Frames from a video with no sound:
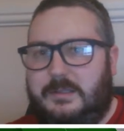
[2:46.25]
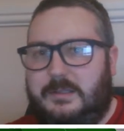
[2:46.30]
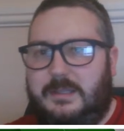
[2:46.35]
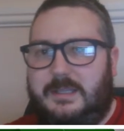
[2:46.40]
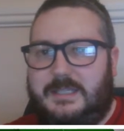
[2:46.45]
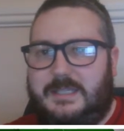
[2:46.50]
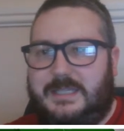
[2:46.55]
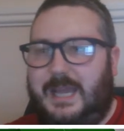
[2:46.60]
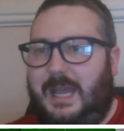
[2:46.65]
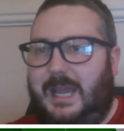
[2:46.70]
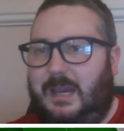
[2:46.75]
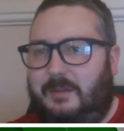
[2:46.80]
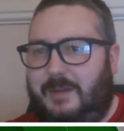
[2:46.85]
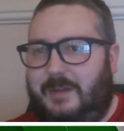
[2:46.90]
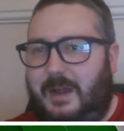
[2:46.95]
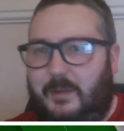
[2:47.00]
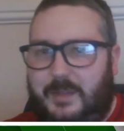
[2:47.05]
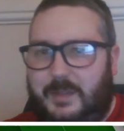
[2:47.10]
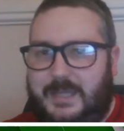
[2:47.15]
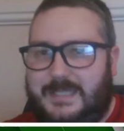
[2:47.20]
the style of
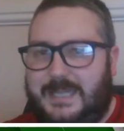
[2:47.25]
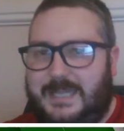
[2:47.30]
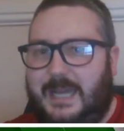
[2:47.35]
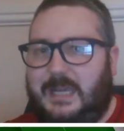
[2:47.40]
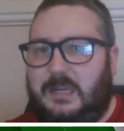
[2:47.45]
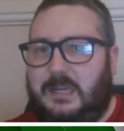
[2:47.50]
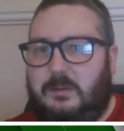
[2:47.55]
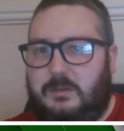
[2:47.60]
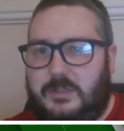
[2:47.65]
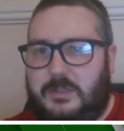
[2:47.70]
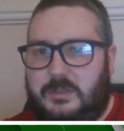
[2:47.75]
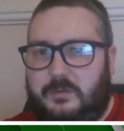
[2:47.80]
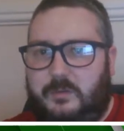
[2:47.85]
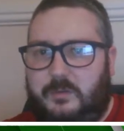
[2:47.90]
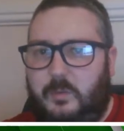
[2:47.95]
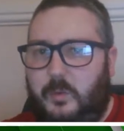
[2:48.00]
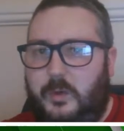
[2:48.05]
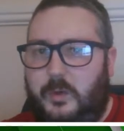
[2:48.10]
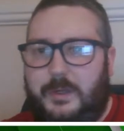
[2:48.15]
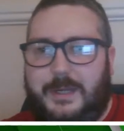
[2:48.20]
how they attack you and stuff,
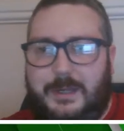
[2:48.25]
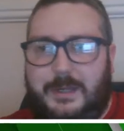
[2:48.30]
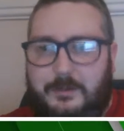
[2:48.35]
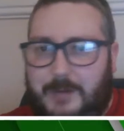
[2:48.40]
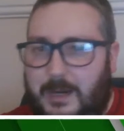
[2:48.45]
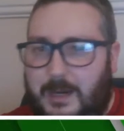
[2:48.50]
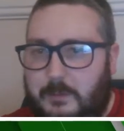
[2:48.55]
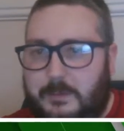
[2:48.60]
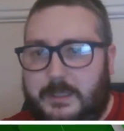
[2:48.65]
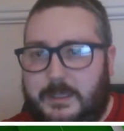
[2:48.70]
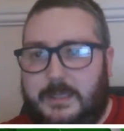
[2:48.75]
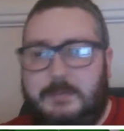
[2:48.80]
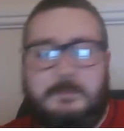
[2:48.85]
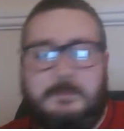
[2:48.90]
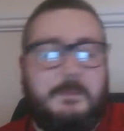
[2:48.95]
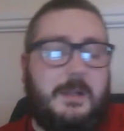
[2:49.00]
and working around it.